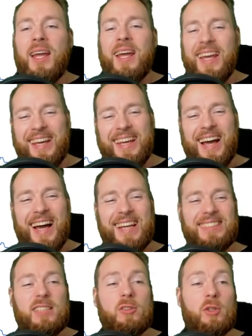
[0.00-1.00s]
Hey
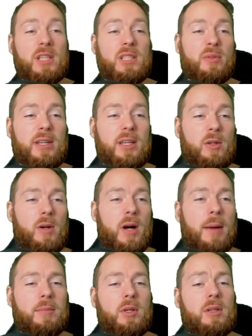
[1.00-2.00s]
guys, in today's video
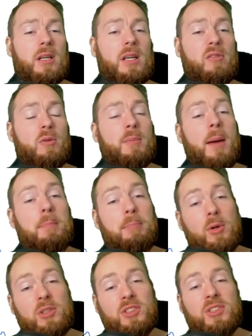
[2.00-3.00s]
I'm gonna give you my
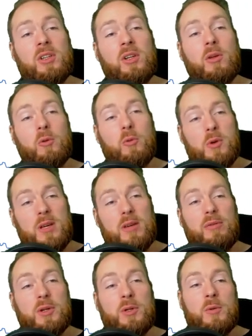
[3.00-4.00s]
personal
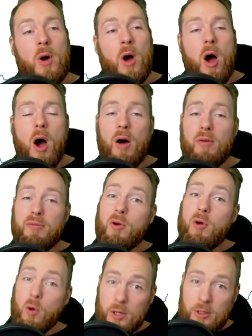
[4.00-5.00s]
review of
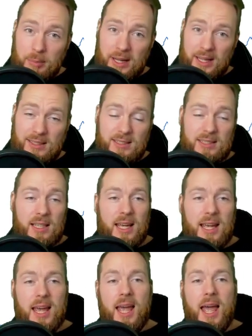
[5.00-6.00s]
Coinbase
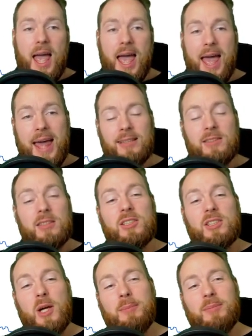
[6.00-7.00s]
and
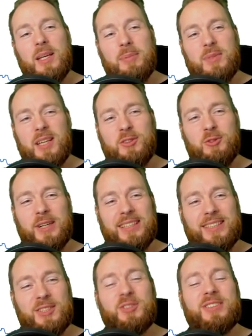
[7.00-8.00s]
some tips and
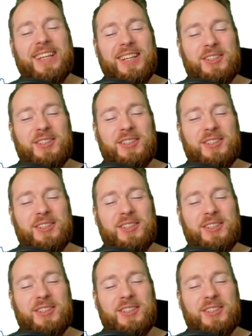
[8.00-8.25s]
tricks, so stay